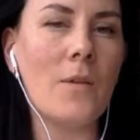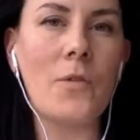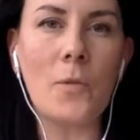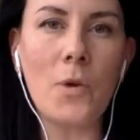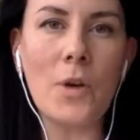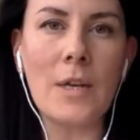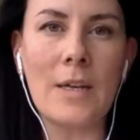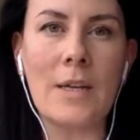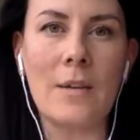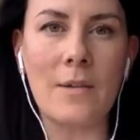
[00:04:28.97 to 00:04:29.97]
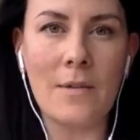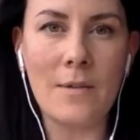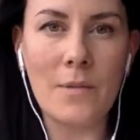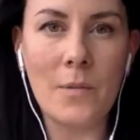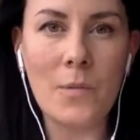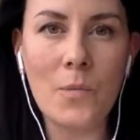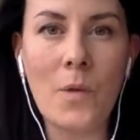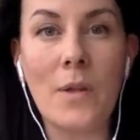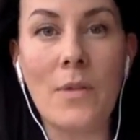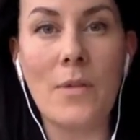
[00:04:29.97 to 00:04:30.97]
to work again
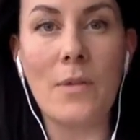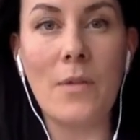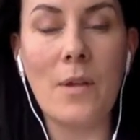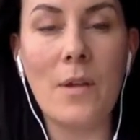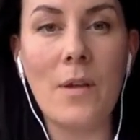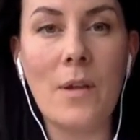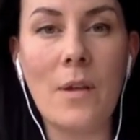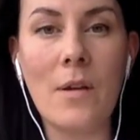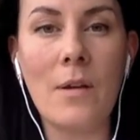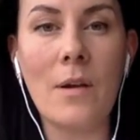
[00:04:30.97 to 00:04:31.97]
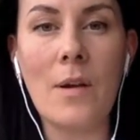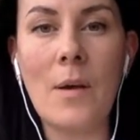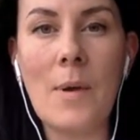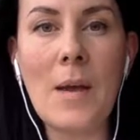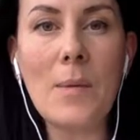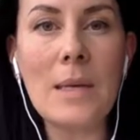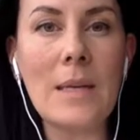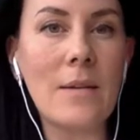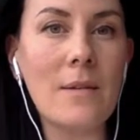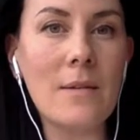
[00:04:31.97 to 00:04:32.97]
with a
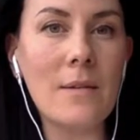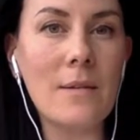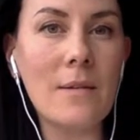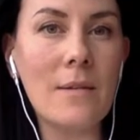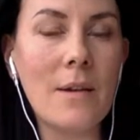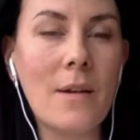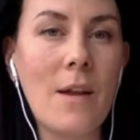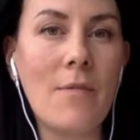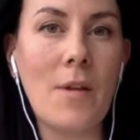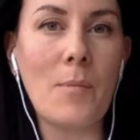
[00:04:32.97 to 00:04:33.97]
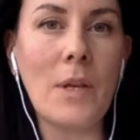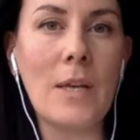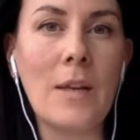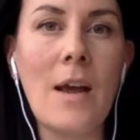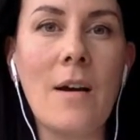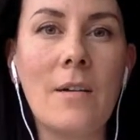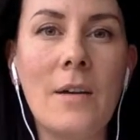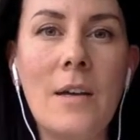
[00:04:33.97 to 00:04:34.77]
baby in our family now,